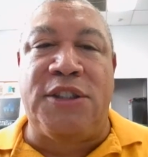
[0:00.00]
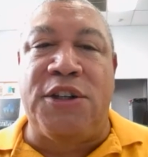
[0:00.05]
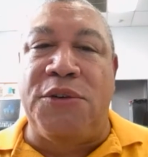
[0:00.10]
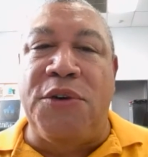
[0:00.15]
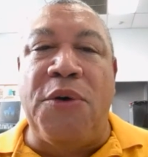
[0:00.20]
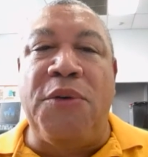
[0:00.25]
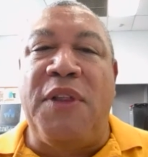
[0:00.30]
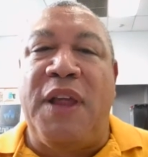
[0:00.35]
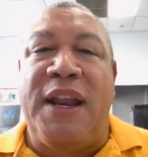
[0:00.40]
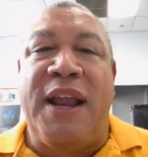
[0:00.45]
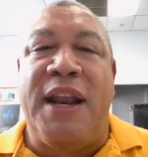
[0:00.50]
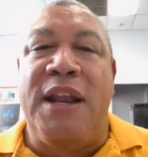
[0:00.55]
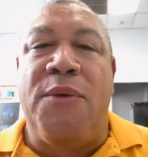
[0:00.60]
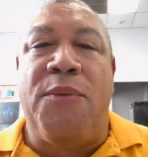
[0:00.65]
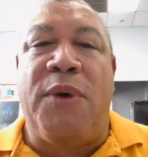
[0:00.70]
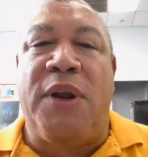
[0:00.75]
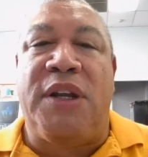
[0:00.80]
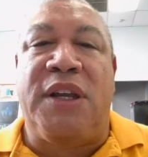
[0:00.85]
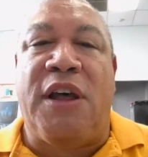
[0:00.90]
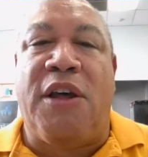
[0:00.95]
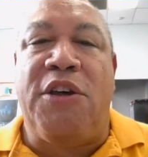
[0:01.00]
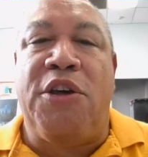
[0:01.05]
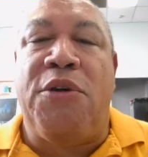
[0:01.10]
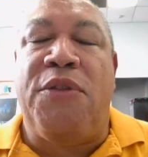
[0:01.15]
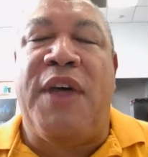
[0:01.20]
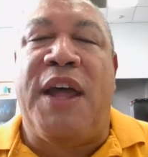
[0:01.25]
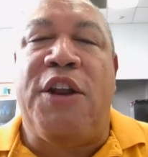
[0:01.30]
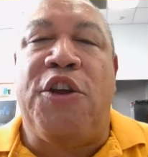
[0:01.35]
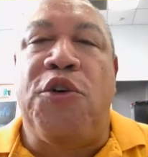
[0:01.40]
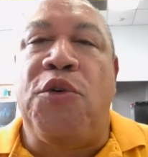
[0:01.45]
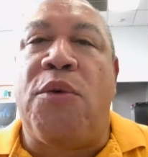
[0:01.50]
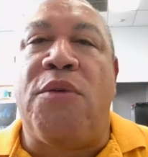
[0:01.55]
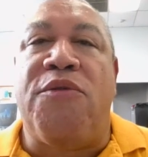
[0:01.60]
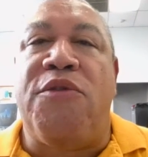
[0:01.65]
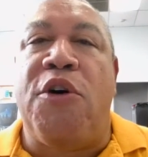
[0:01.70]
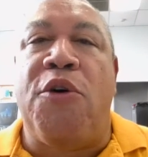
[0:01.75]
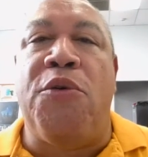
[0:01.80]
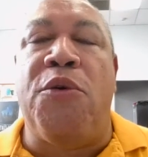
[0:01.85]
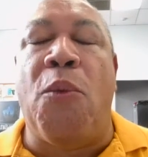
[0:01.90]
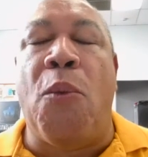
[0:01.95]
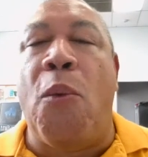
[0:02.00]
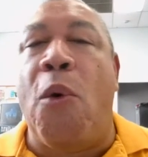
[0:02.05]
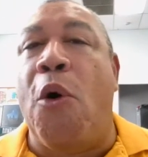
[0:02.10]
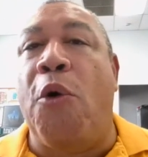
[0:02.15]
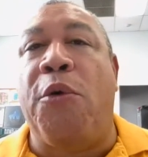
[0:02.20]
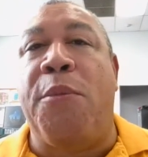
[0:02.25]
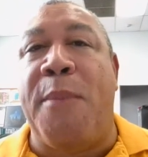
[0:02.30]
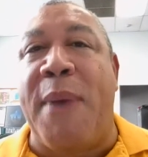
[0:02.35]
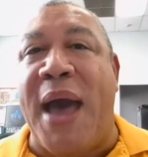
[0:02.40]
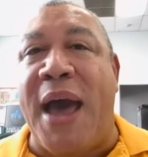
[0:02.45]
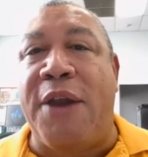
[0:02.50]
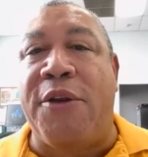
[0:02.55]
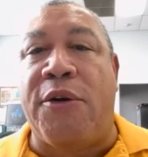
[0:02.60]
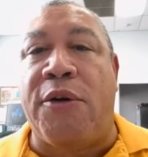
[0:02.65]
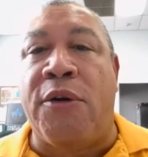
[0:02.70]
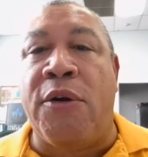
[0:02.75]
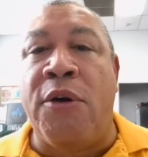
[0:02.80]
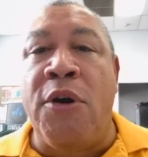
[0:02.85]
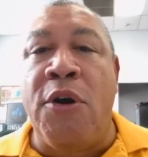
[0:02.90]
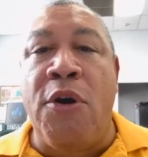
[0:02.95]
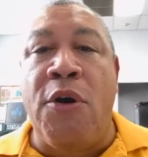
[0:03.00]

So don't let anyone tell you that your vote won't matter